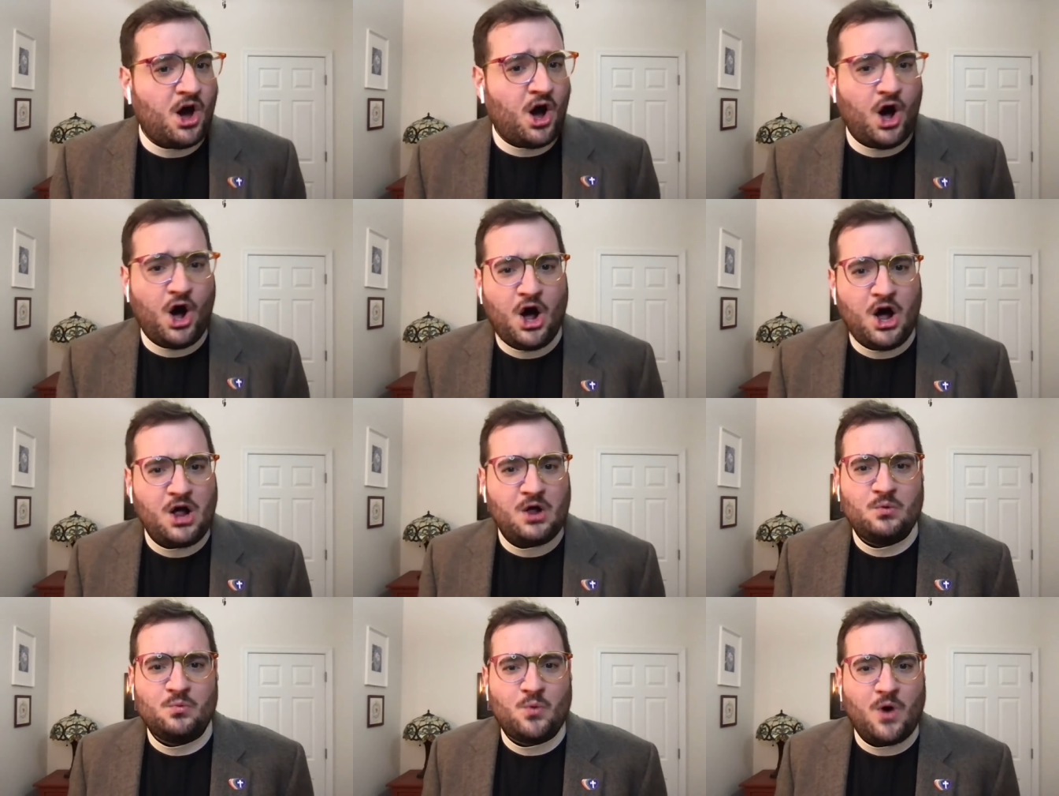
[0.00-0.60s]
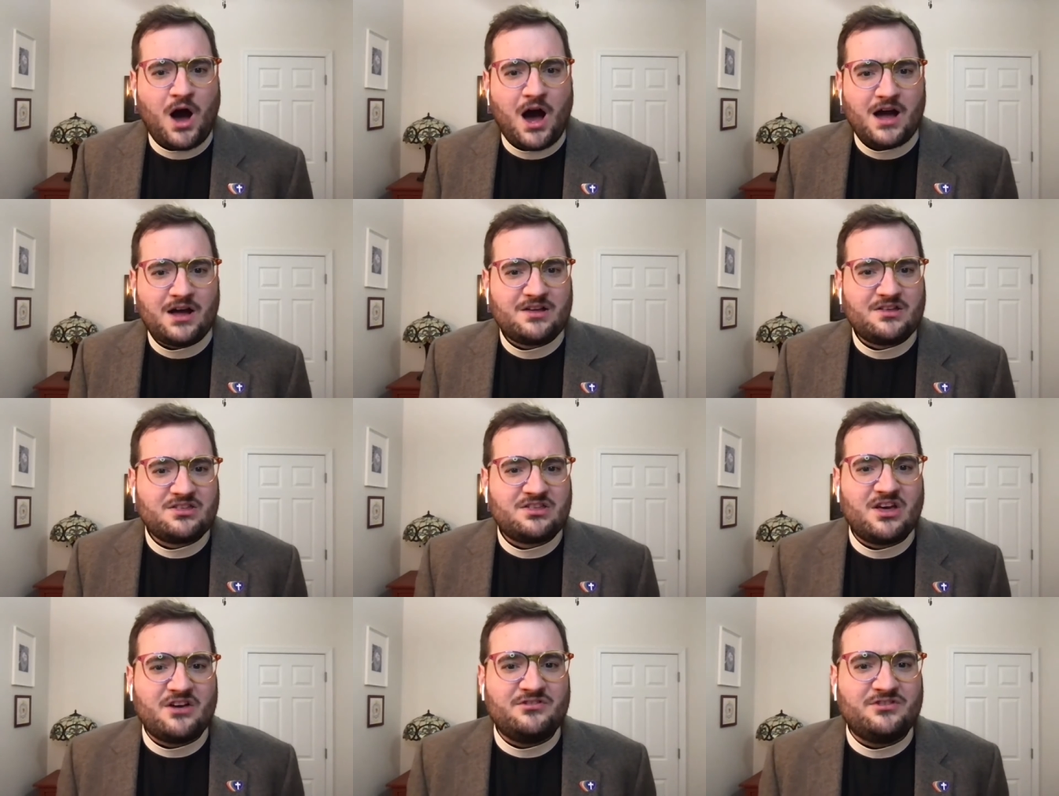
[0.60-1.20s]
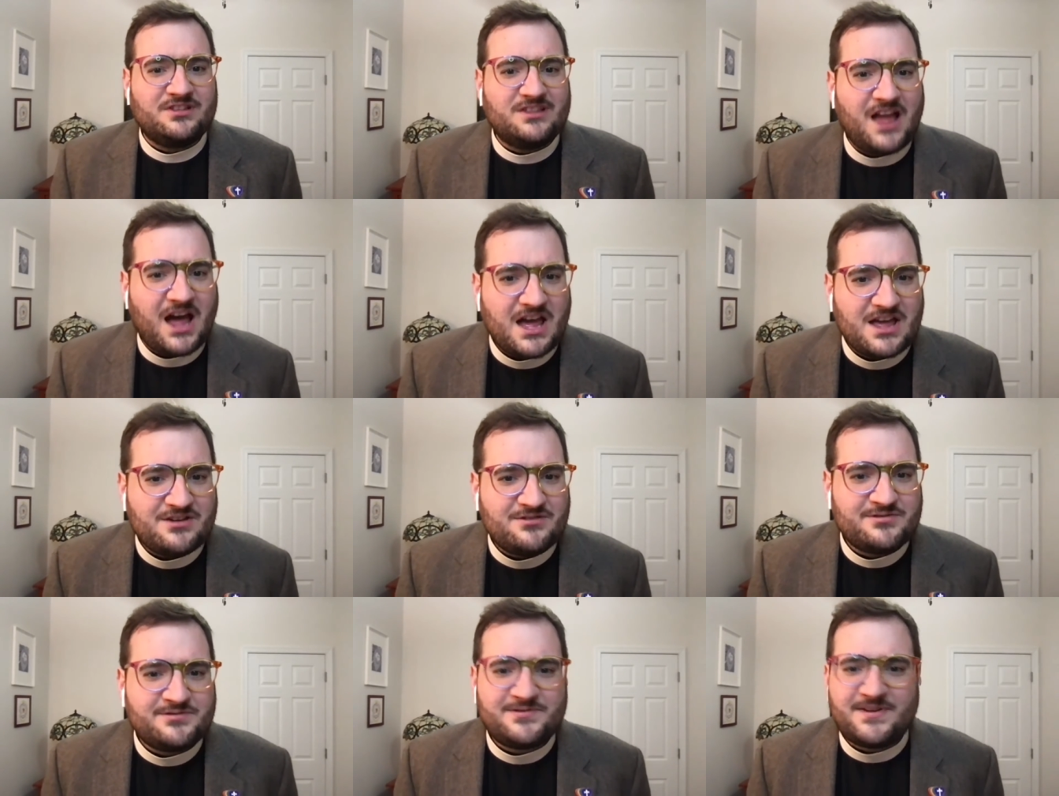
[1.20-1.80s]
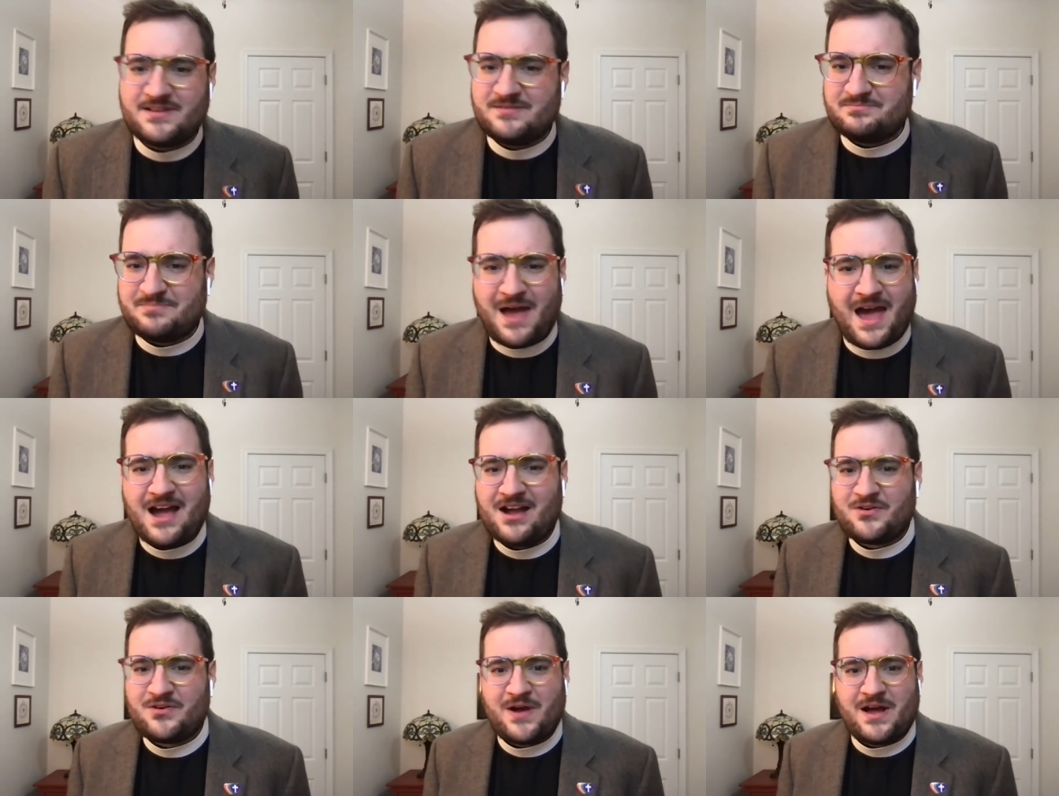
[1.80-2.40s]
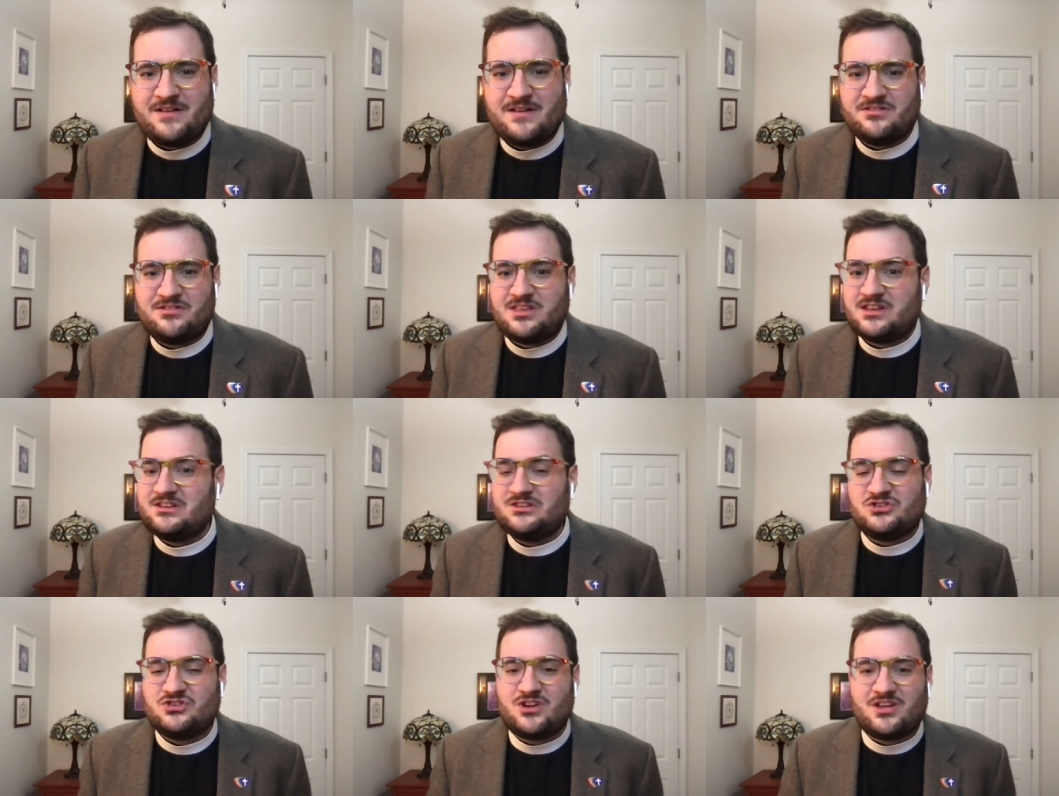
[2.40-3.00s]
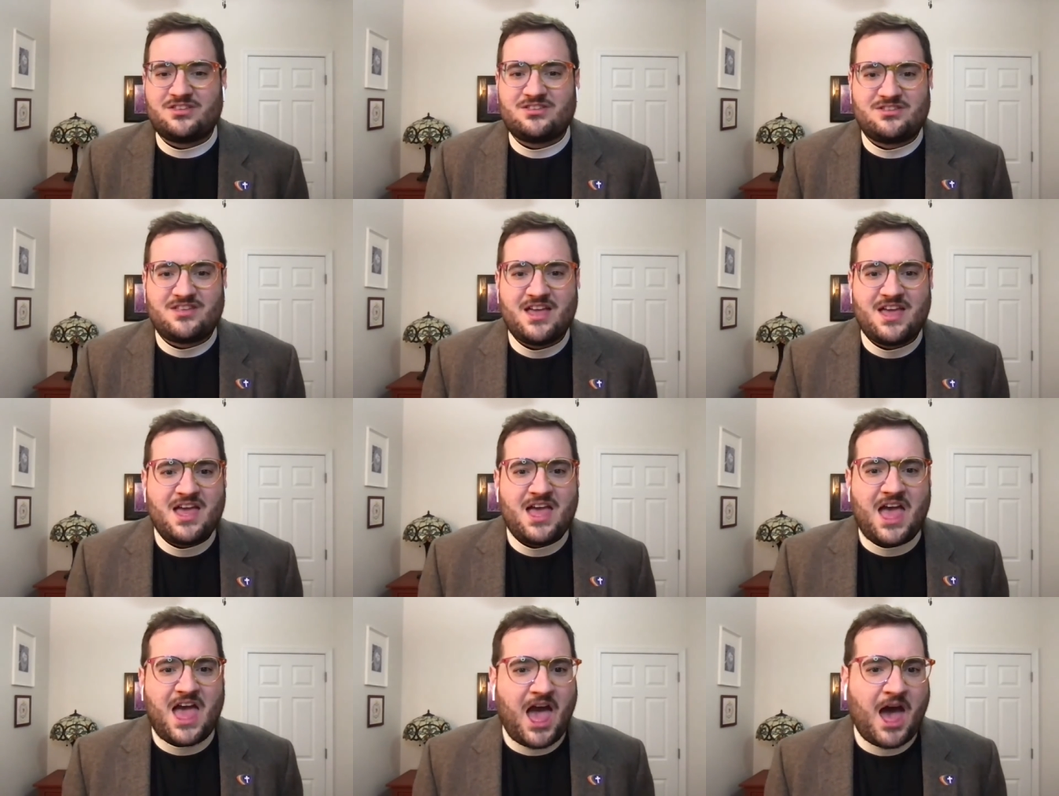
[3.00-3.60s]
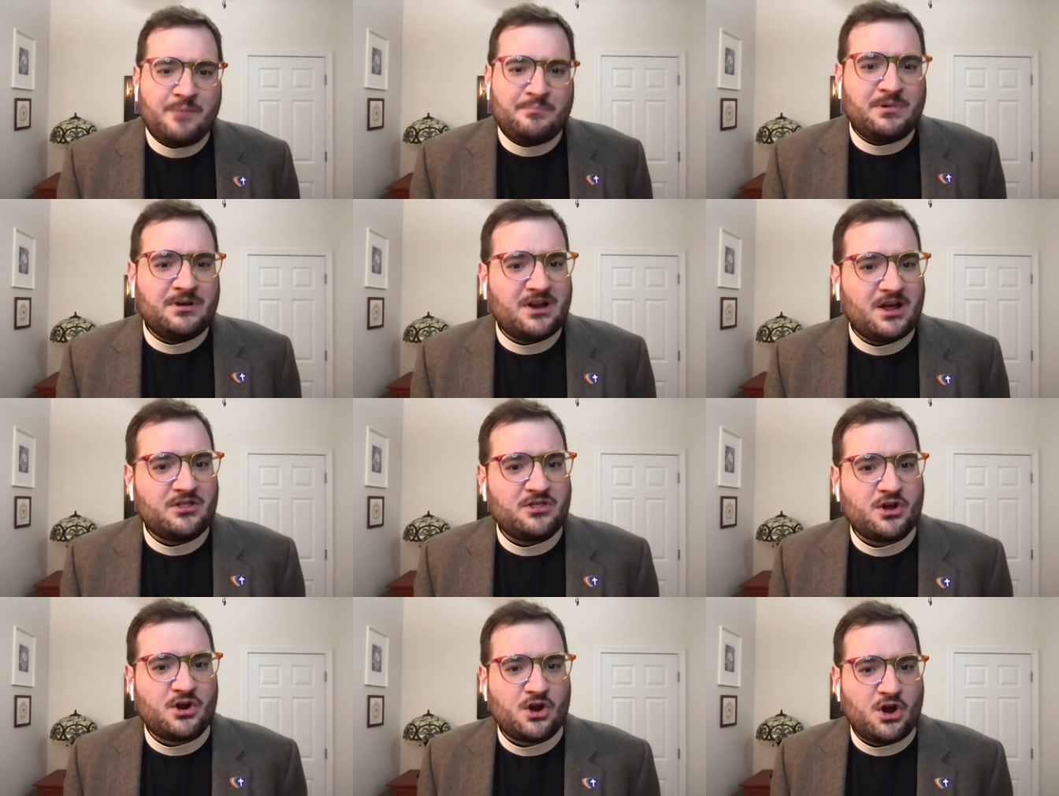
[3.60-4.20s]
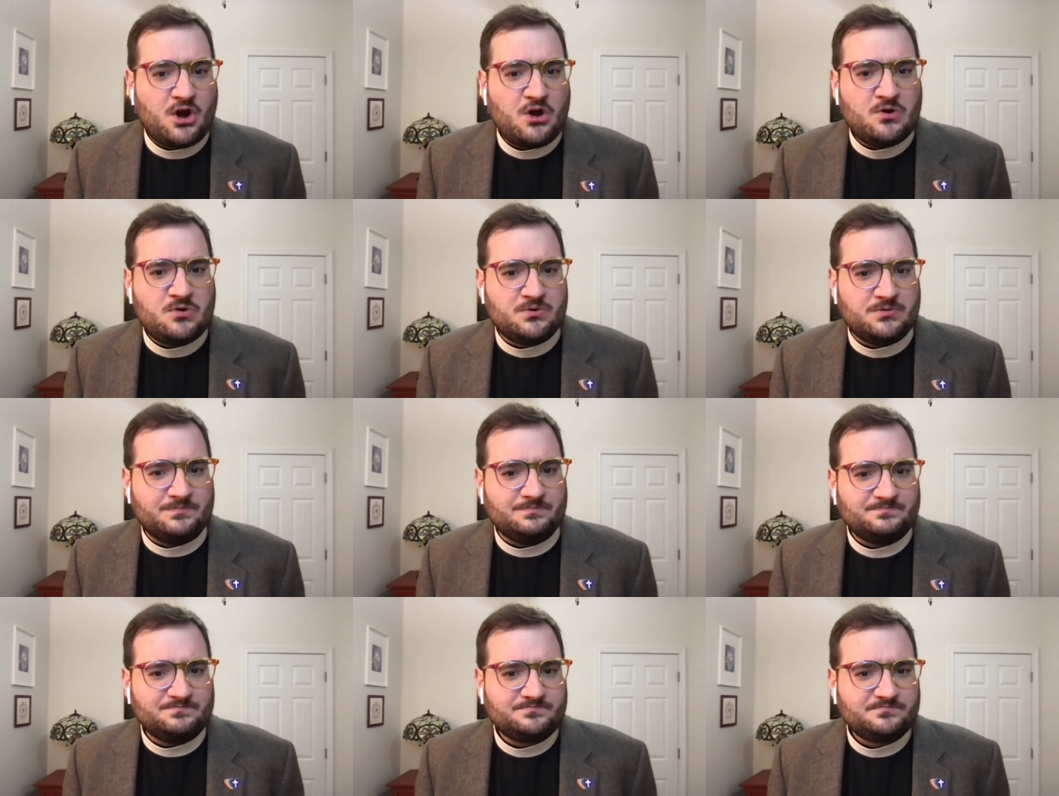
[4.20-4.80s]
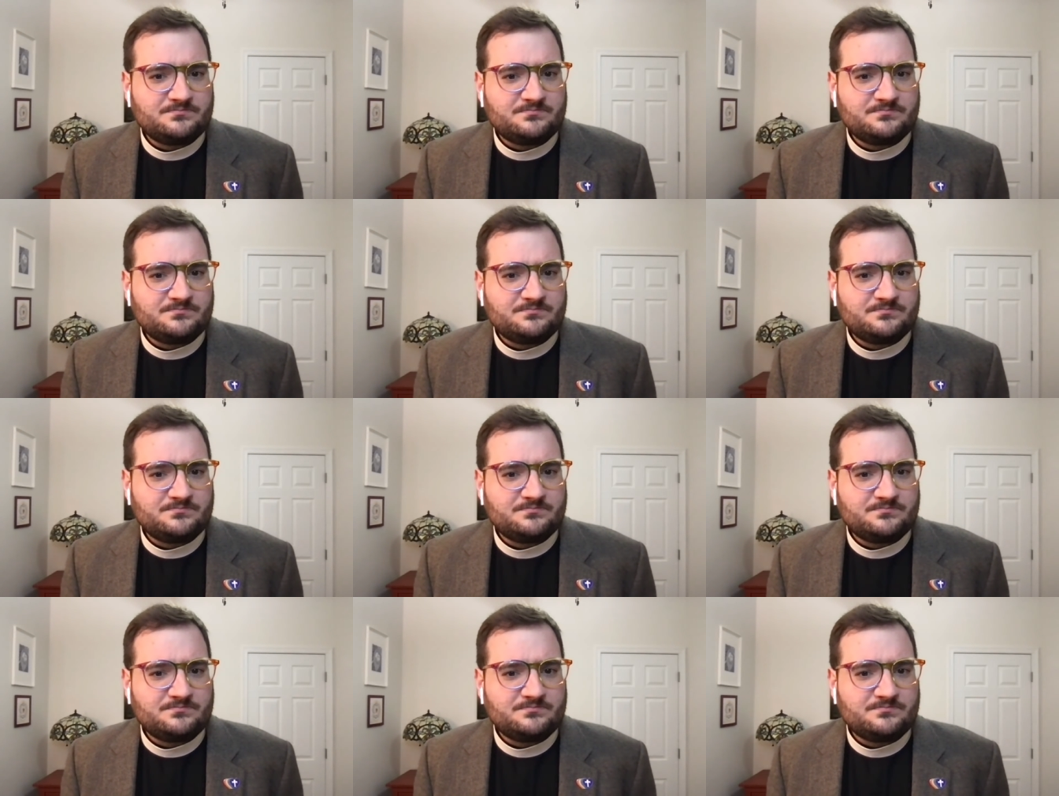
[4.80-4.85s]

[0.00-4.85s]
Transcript: all walks of life and backgrounds didn't just happen on their own.